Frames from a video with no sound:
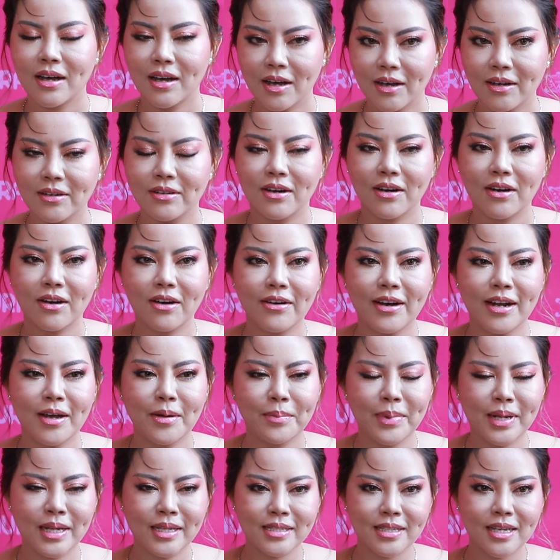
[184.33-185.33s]
How
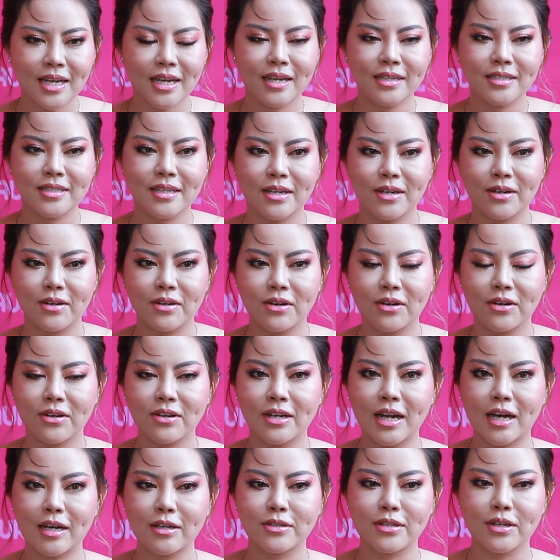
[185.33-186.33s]
Aura Plus Cajaro,
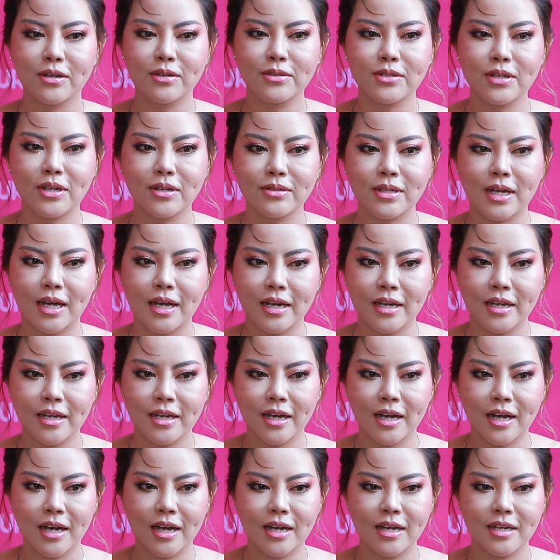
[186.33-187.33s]
now some total
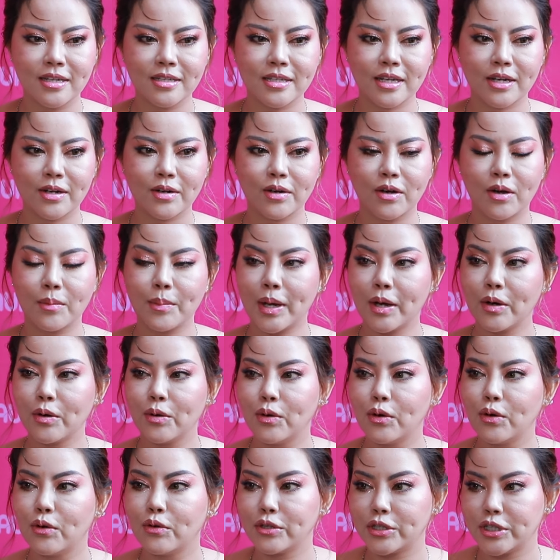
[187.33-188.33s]
has a
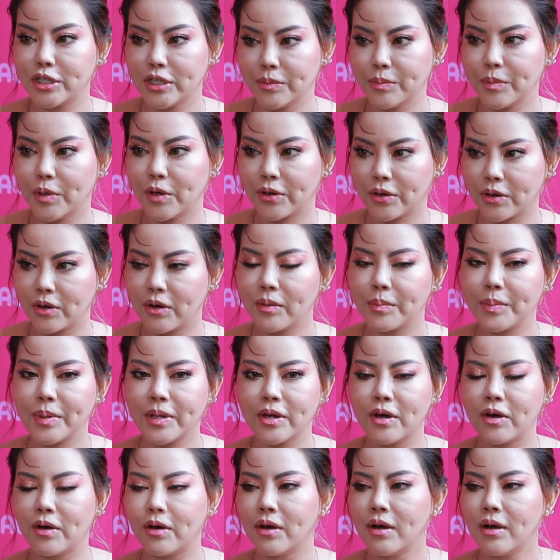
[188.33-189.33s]
Maru lotion Bono,
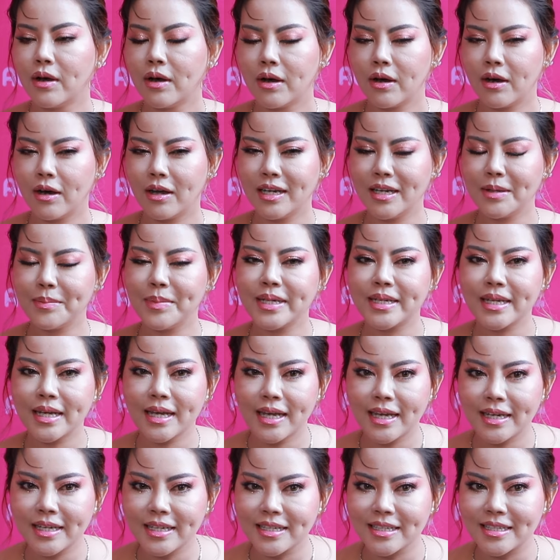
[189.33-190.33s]
below a limited
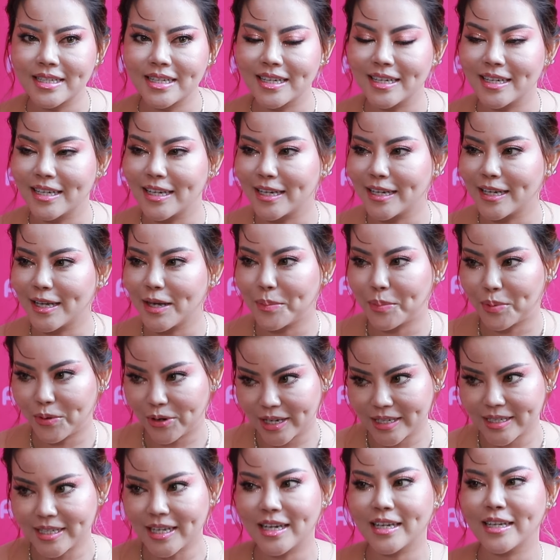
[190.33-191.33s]
edition in a
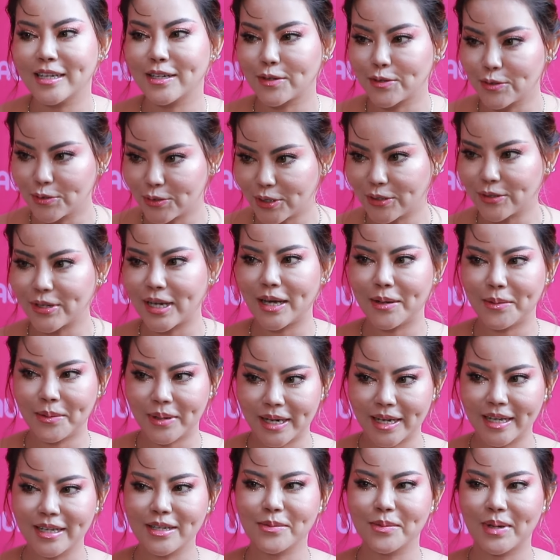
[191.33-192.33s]
bracelet who told
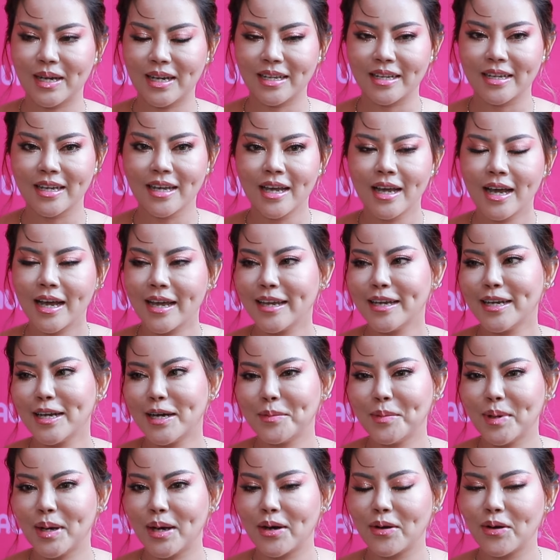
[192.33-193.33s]
our anybody. I
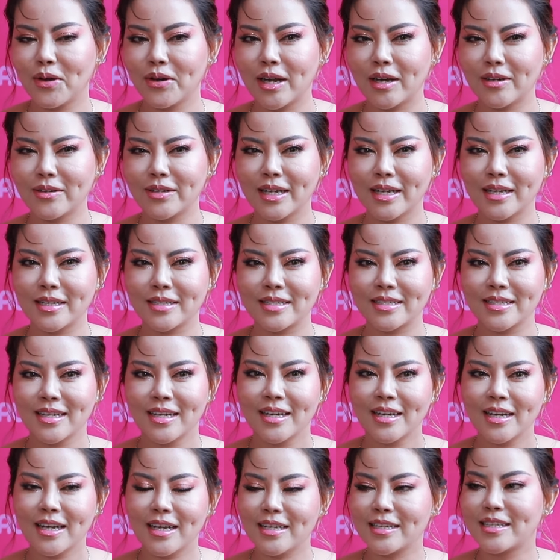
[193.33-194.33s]
now are not
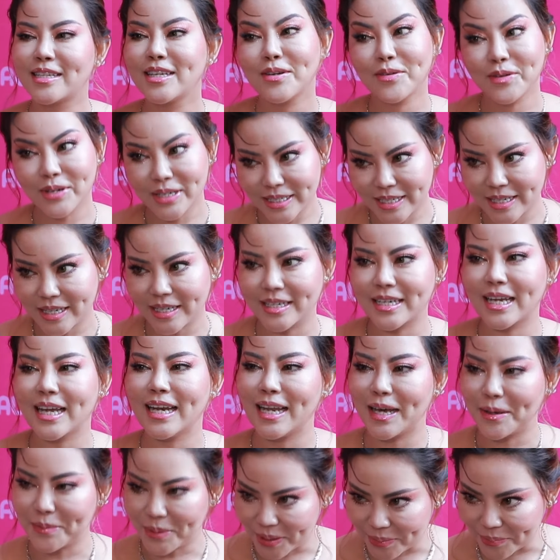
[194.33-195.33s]
a series data
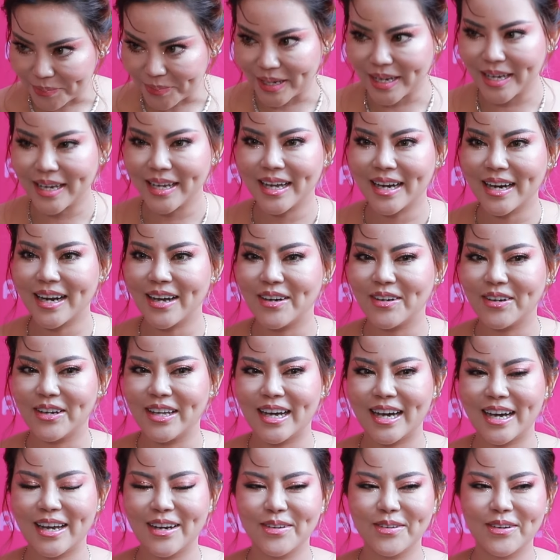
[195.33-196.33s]
labame, and I'll
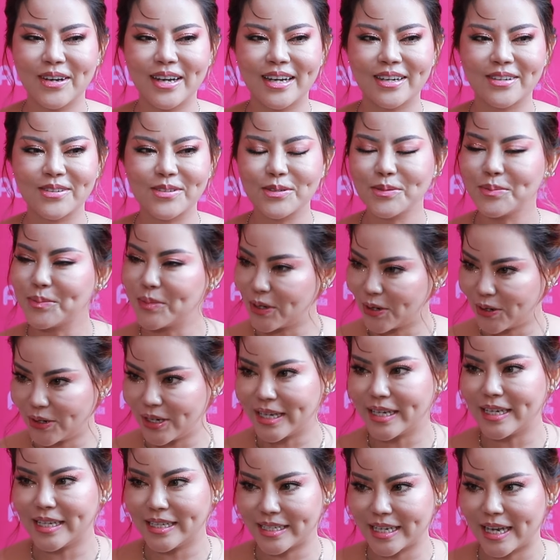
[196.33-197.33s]
let Aloma whom your
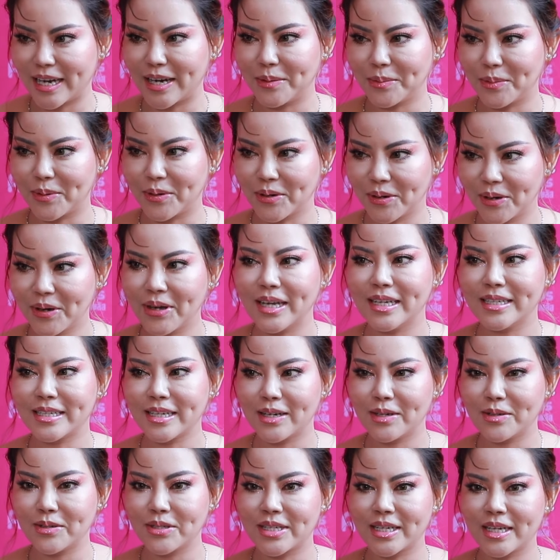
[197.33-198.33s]
lineage are Bono, a
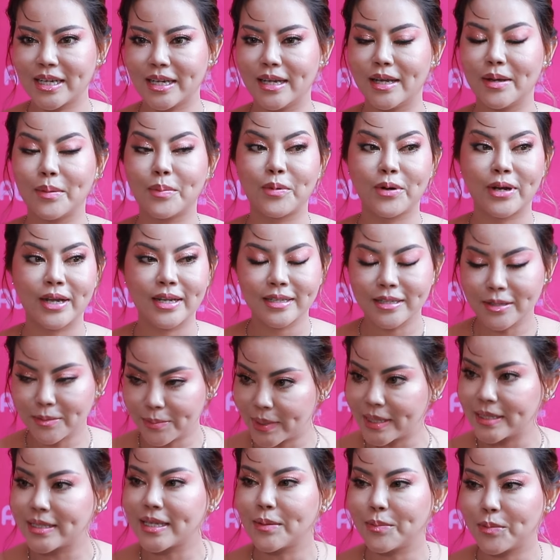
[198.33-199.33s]
Jalusian, a brand, it
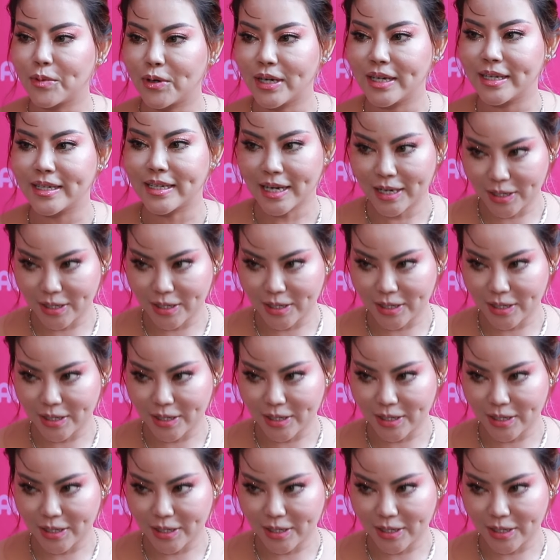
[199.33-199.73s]
makes a bullet